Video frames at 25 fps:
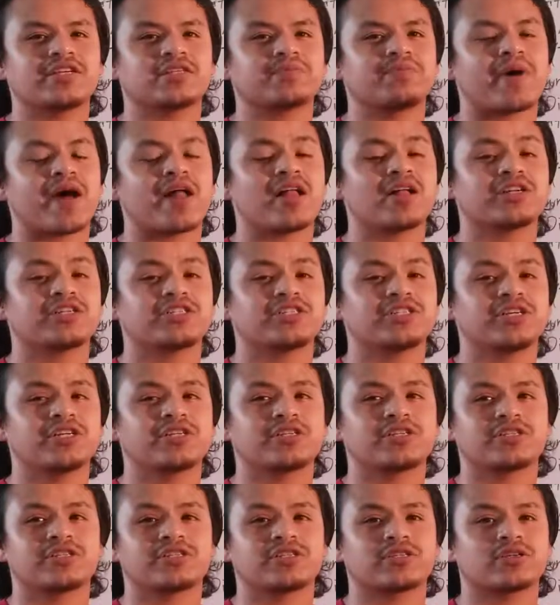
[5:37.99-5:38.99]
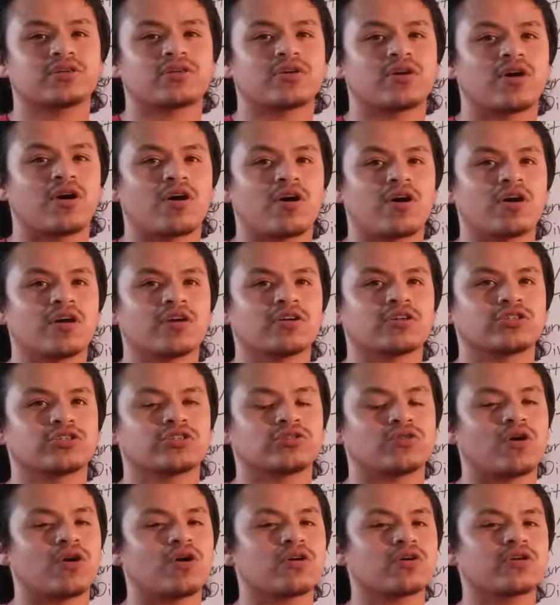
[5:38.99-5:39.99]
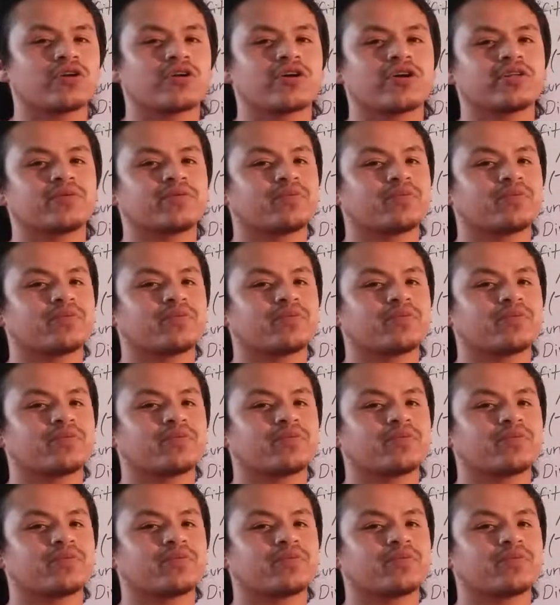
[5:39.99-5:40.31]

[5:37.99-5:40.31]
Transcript: balance sheets are stronger